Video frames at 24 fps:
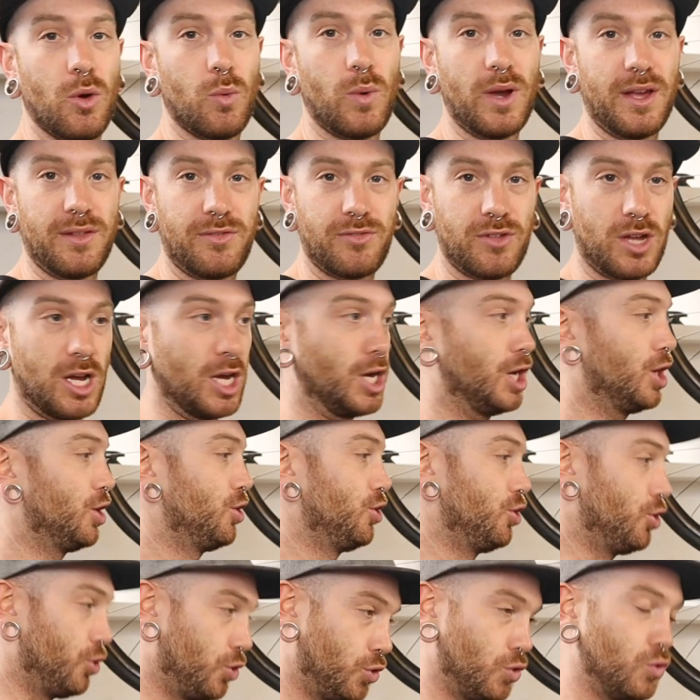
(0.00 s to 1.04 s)
with
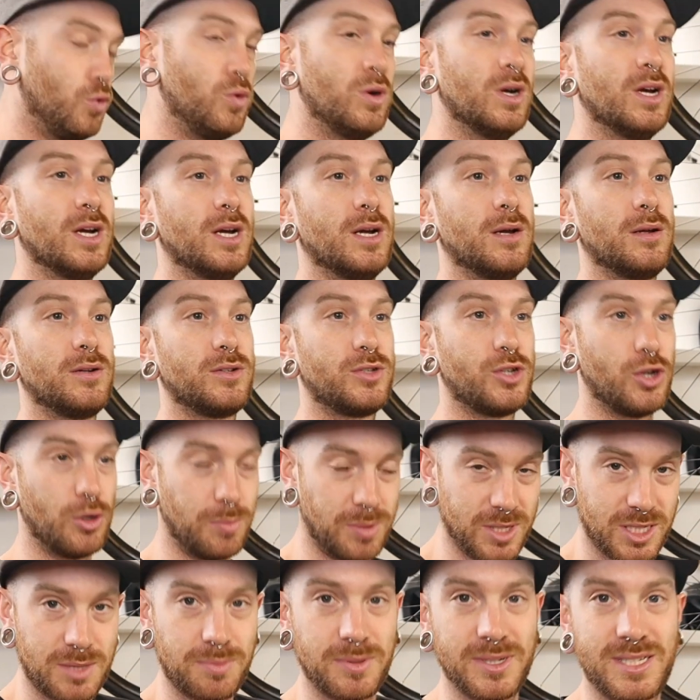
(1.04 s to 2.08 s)
a new
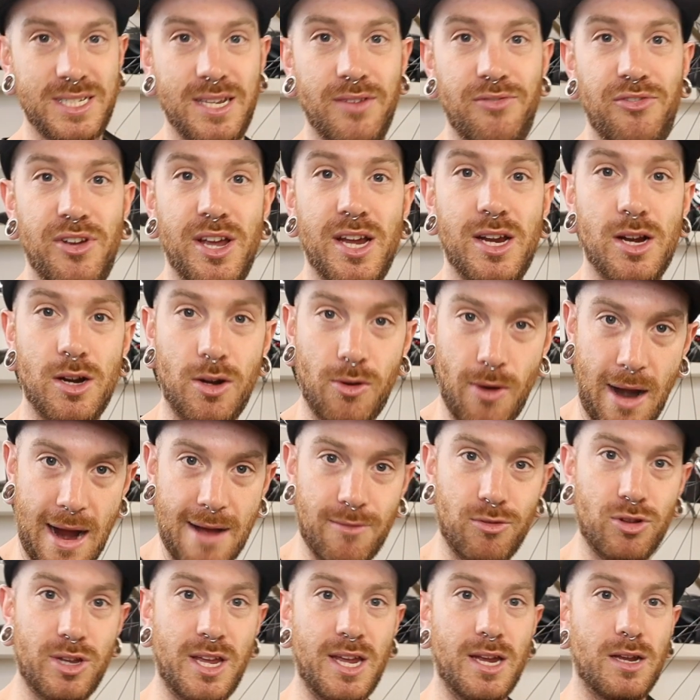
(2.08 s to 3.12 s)
tubeless specific
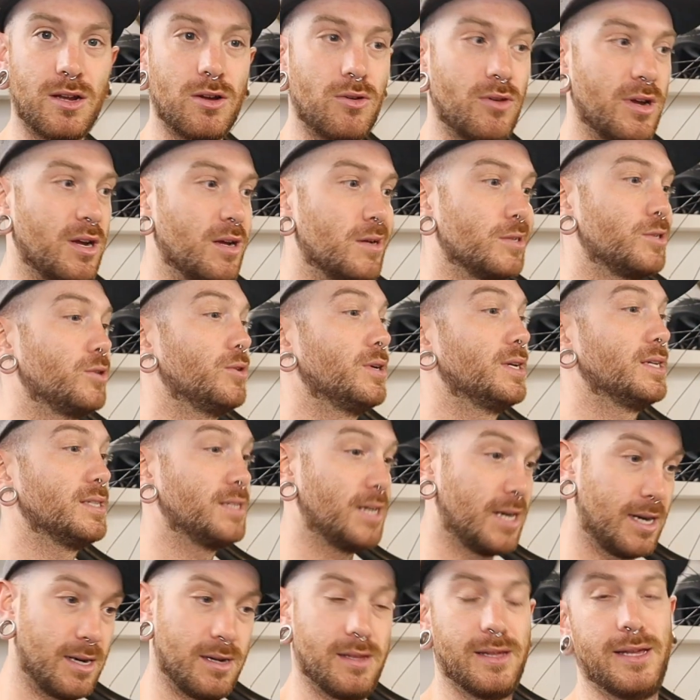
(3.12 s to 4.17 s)
Gravel King going onto it, a
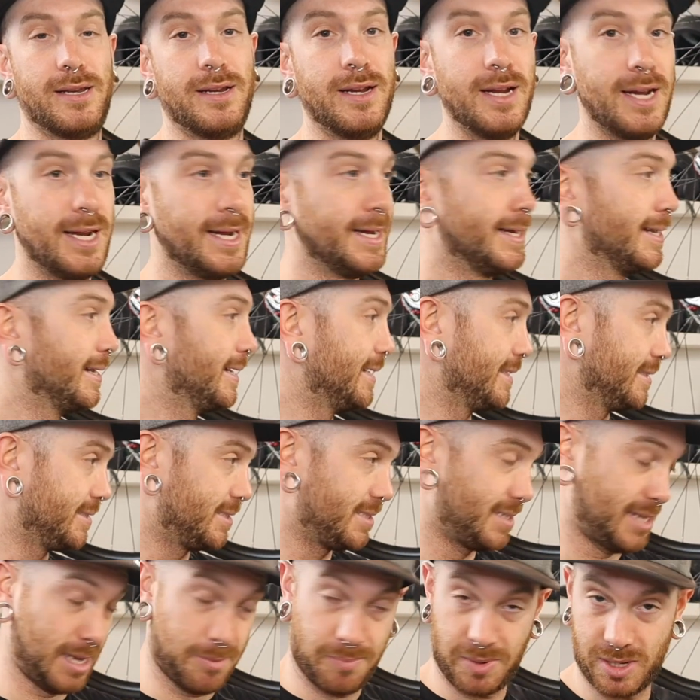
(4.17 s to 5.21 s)
tire that
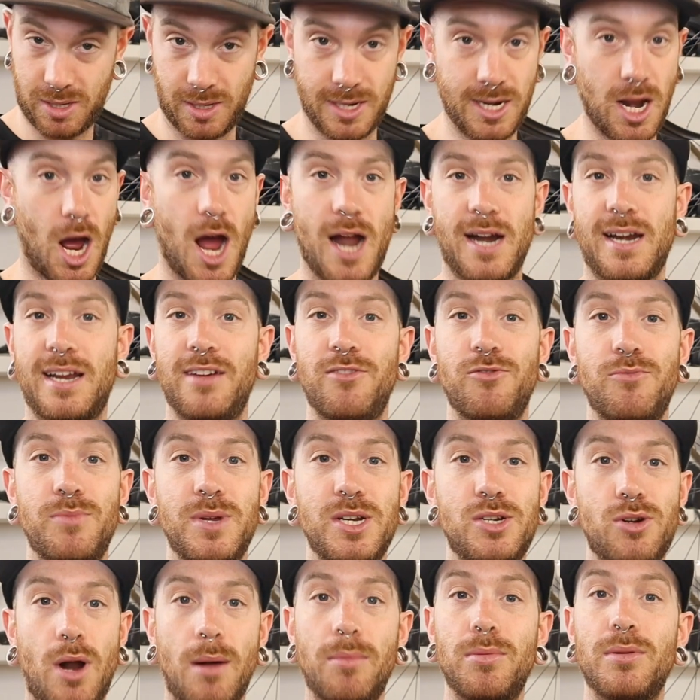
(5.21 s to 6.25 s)
has typically not given
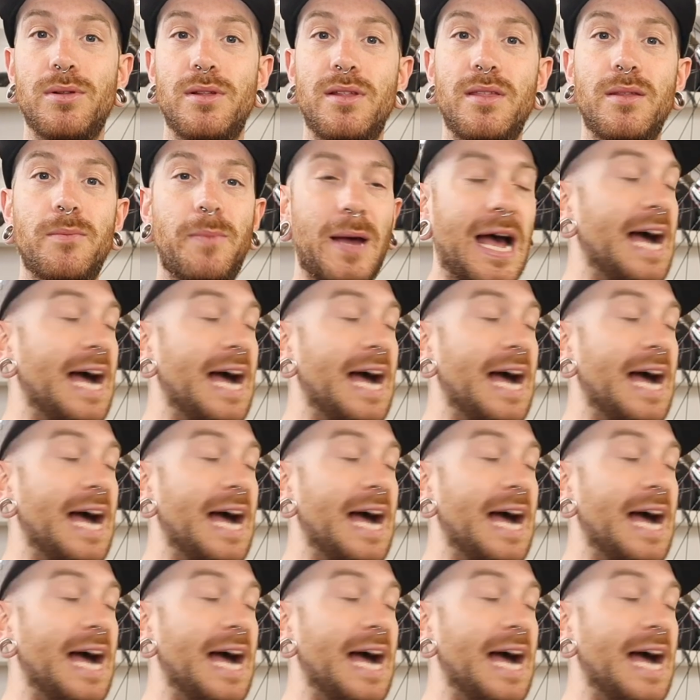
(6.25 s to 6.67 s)
me trouble in the